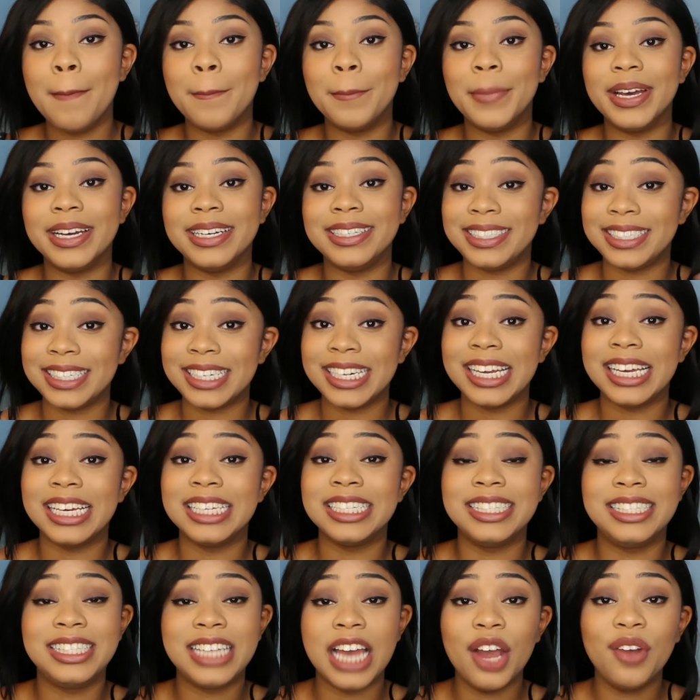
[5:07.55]
But
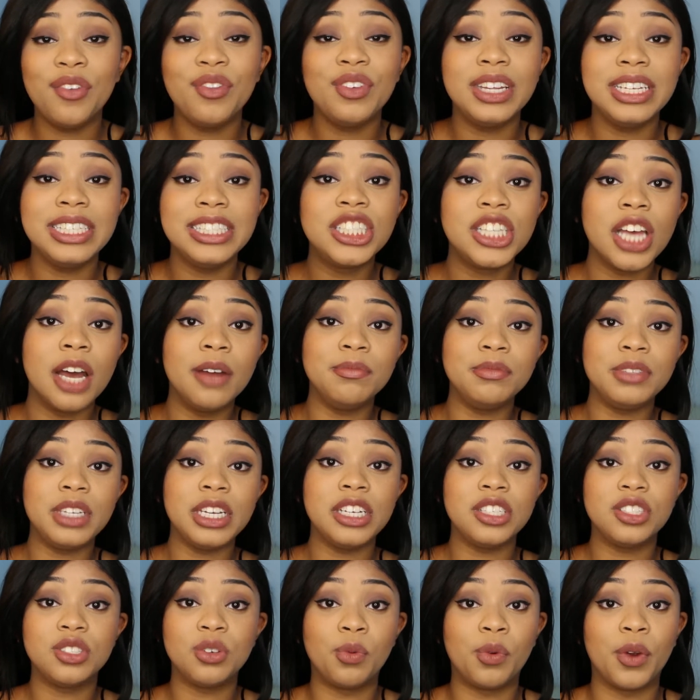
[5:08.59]
it's definitely
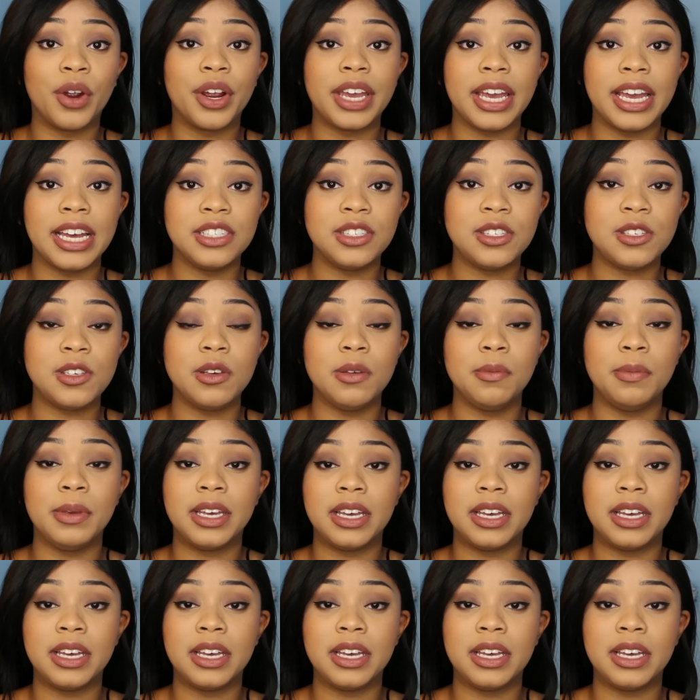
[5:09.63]
something to work into,